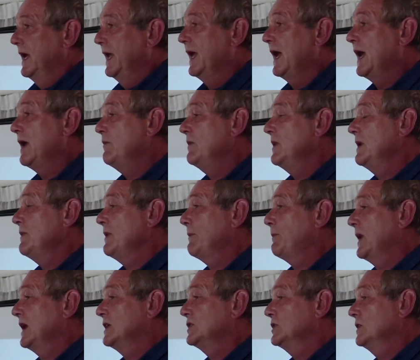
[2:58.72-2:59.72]
And I remember
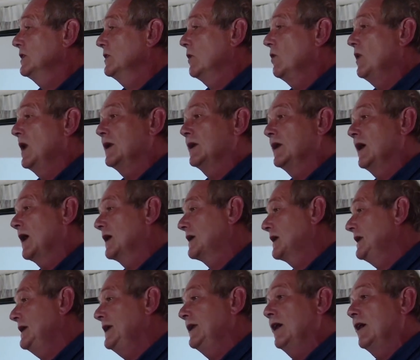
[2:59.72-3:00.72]
punching the one guy
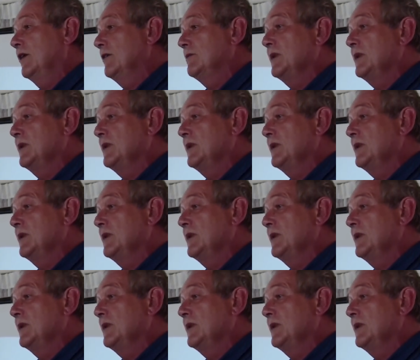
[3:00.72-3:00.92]
clean out